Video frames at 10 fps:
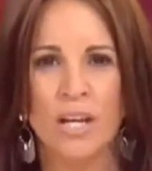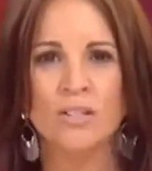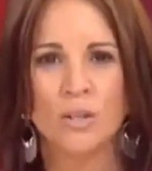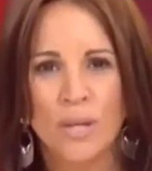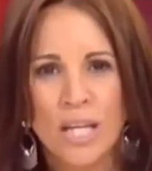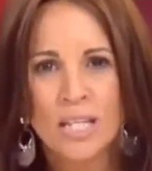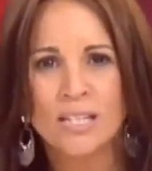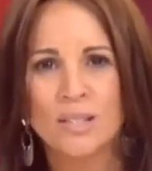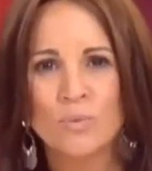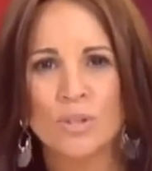So
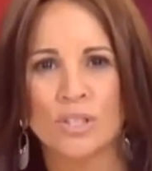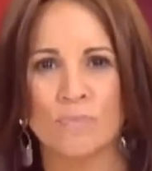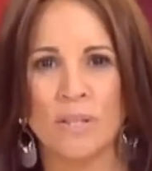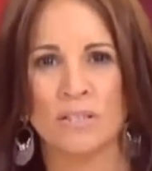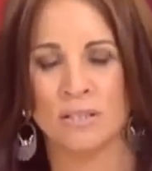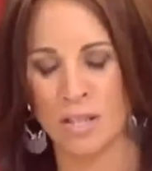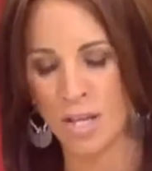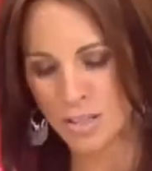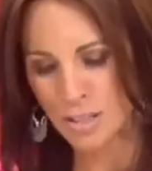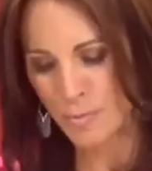is the word spinster
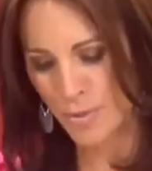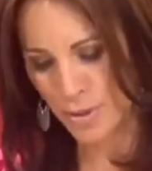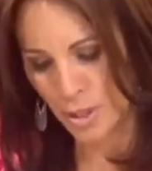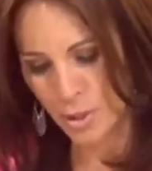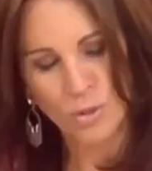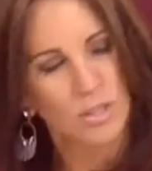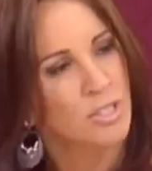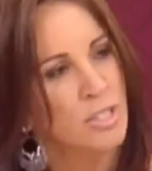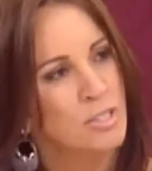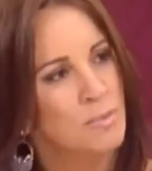something that you
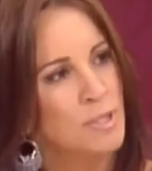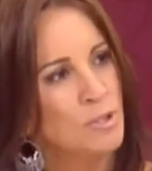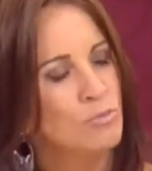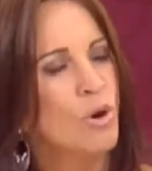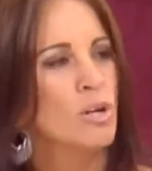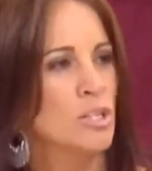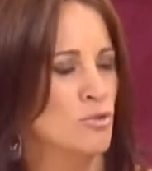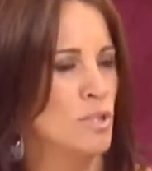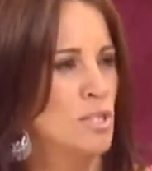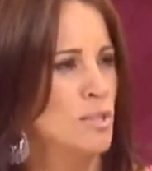consider to be
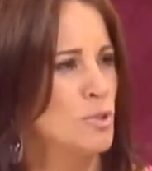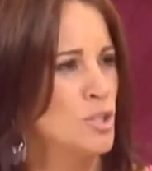derogatory? Do you think we